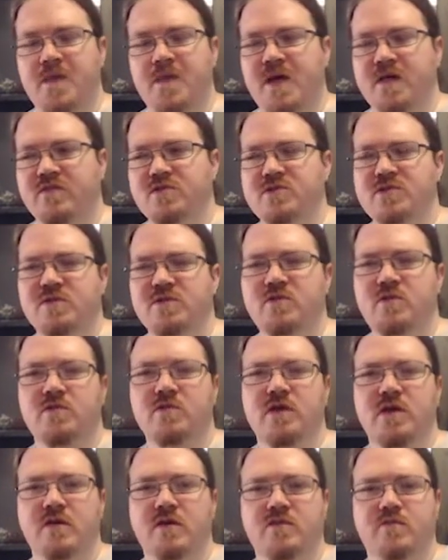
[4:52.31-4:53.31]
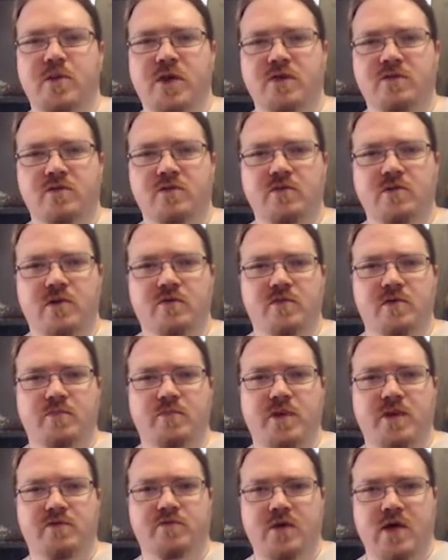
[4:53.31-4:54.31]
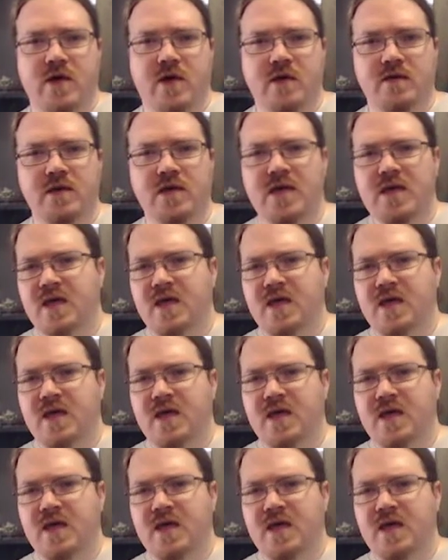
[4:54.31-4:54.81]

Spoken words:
I suggest using a Spectre as a base for Anne,